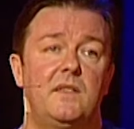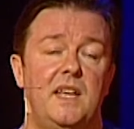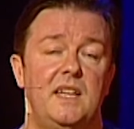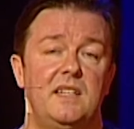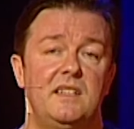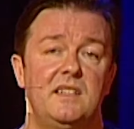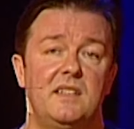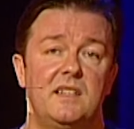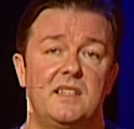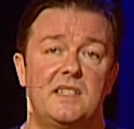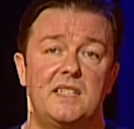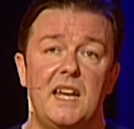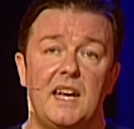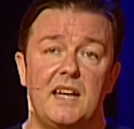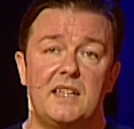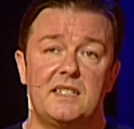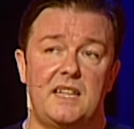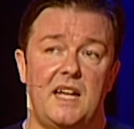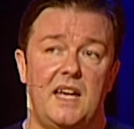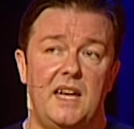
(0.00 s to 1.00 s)
in
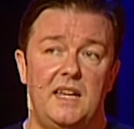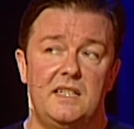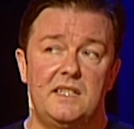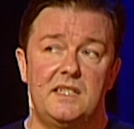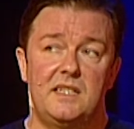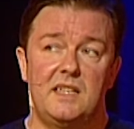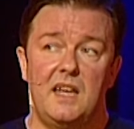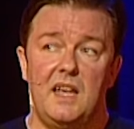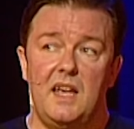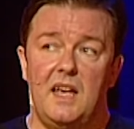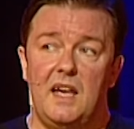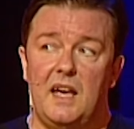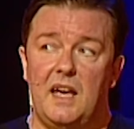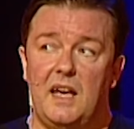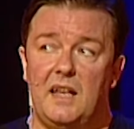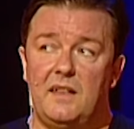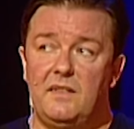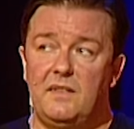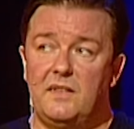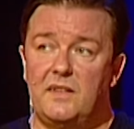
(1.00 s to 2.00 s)
6 days,
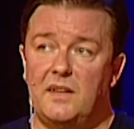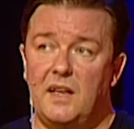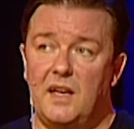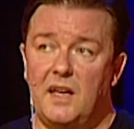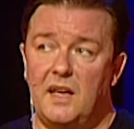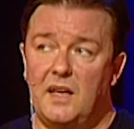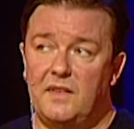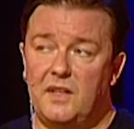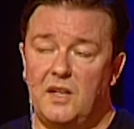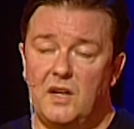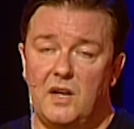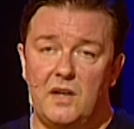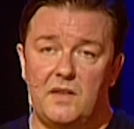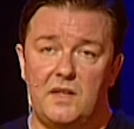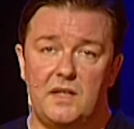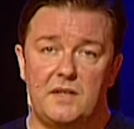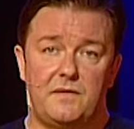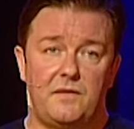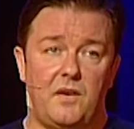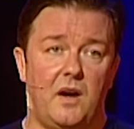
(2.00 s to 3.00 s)
and the earth
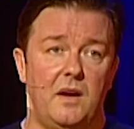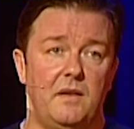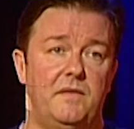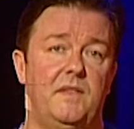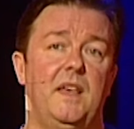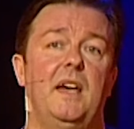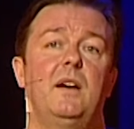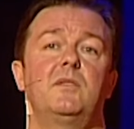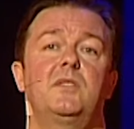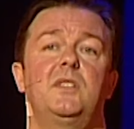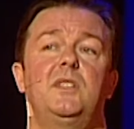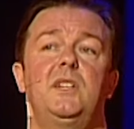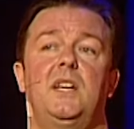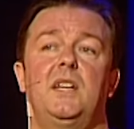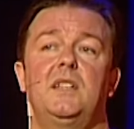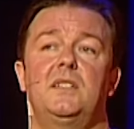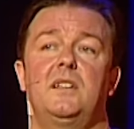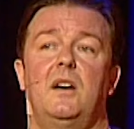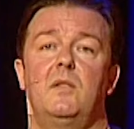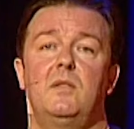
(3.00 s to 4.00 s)
is 5,000
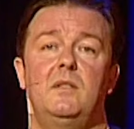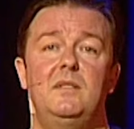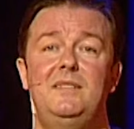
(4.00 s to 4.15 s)
years old. Oh,